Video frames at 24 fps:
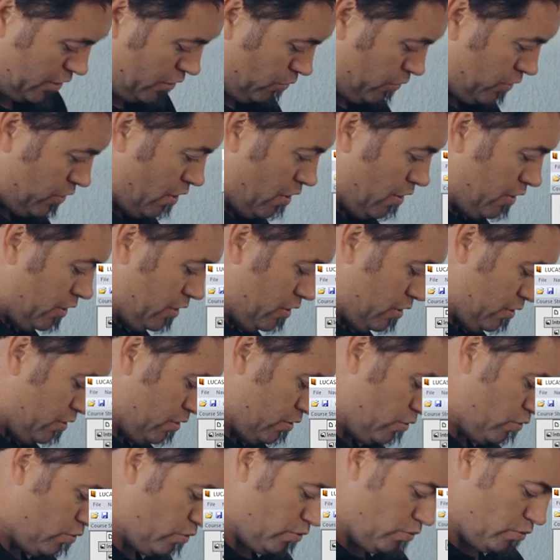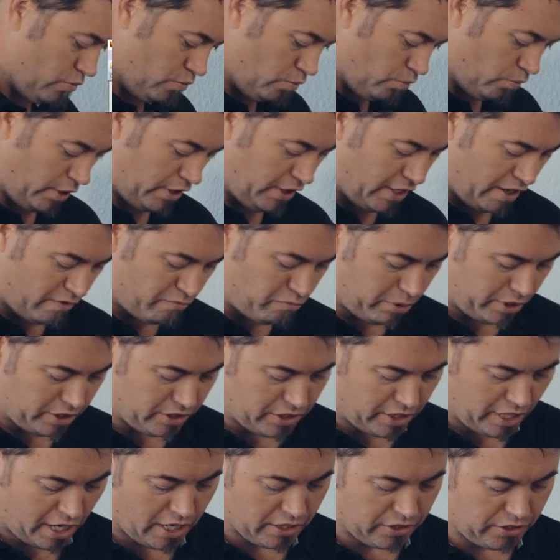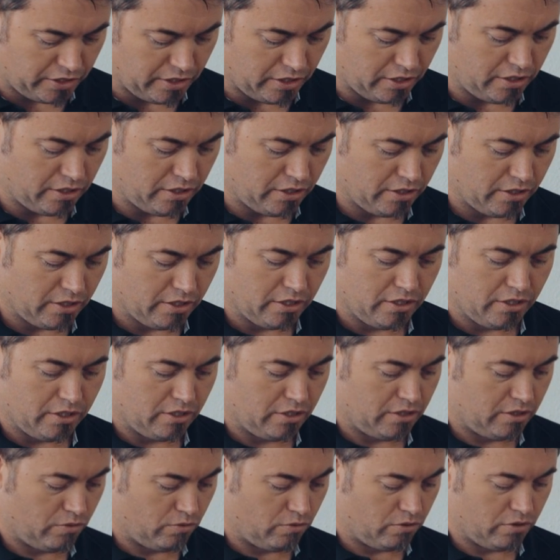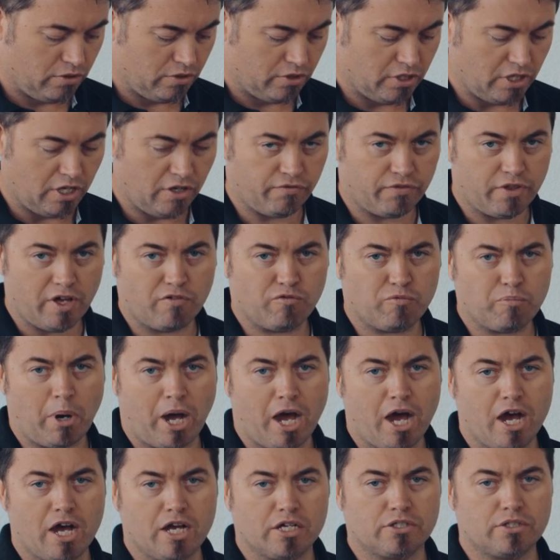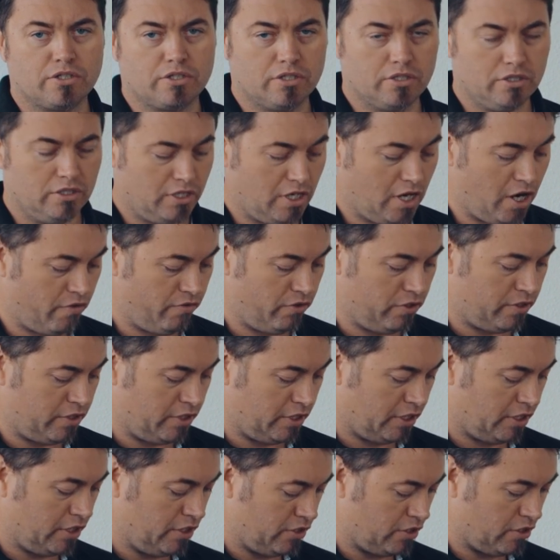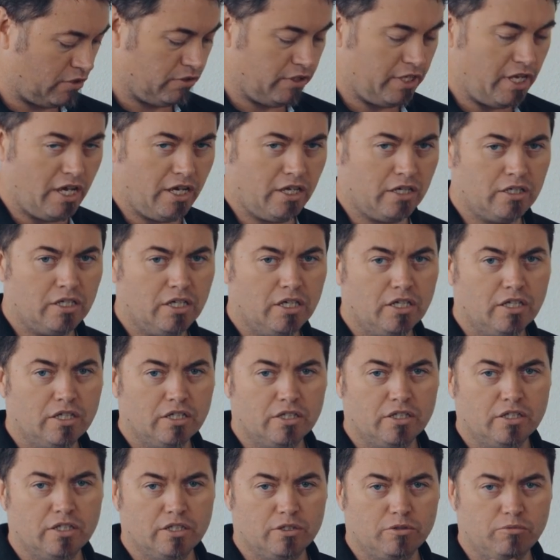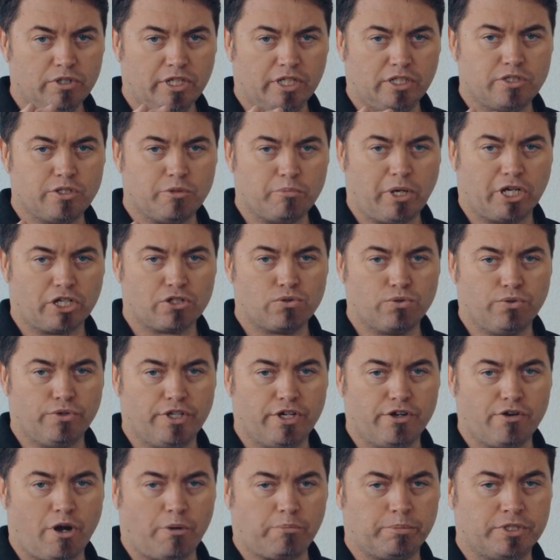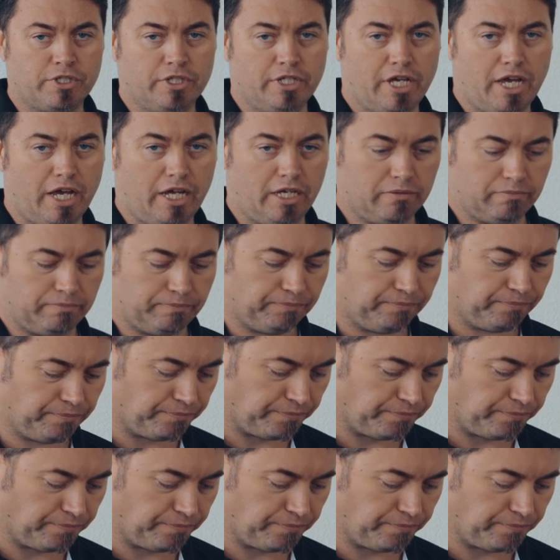it'll tell you when they've been tested, if they've passed, everything is on there. Needs to make sure they're up to date.